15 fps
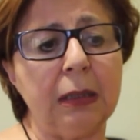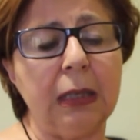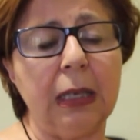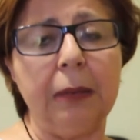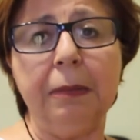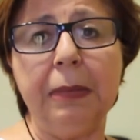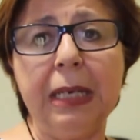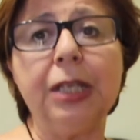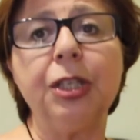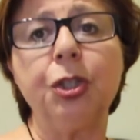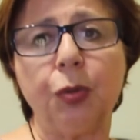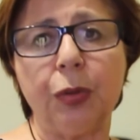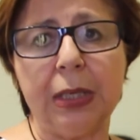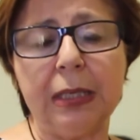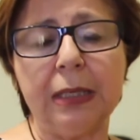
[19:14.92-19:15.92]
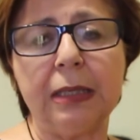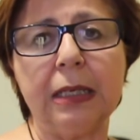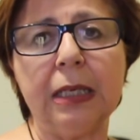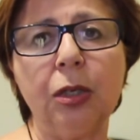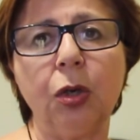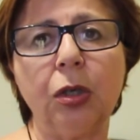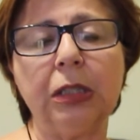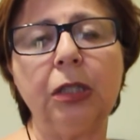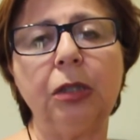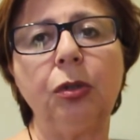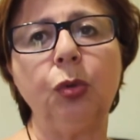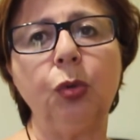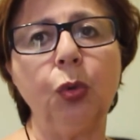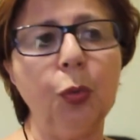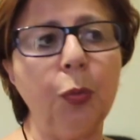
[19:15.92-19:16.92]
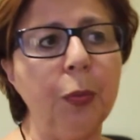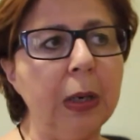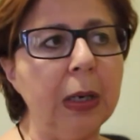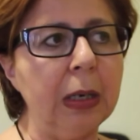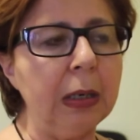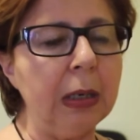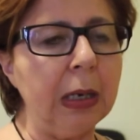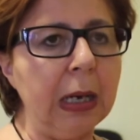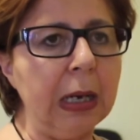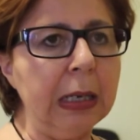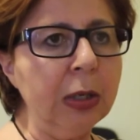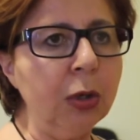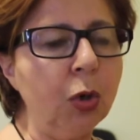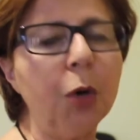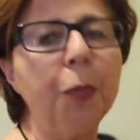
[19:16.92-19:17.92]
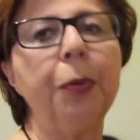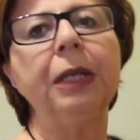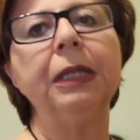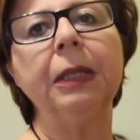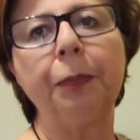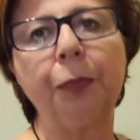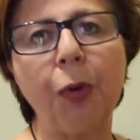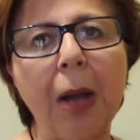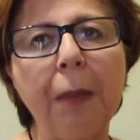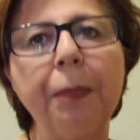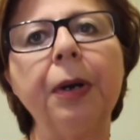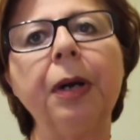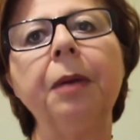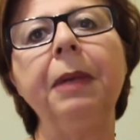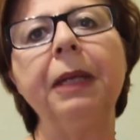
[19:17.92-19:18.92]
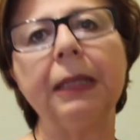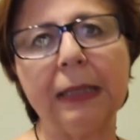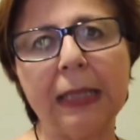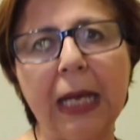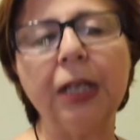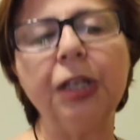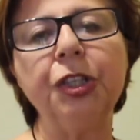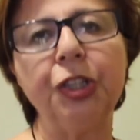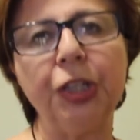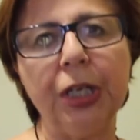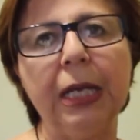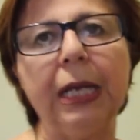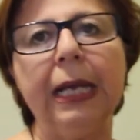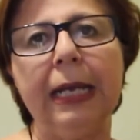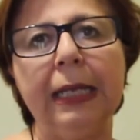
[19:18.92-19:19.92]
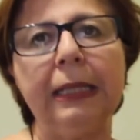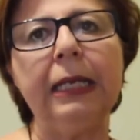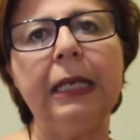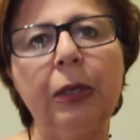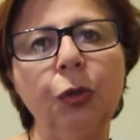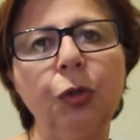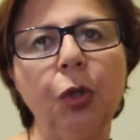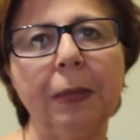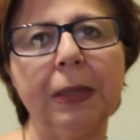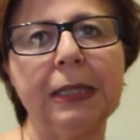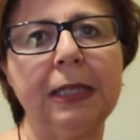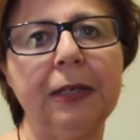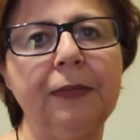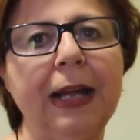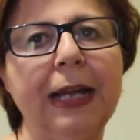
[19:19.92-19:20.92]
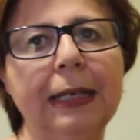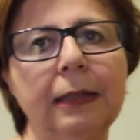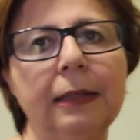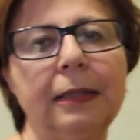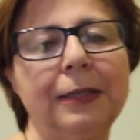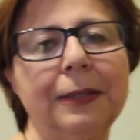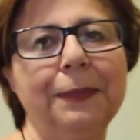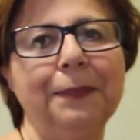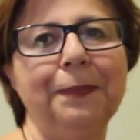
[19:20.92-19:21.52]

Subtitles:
ministries in order to incorporate the proper methodology in dealing with domestic violence.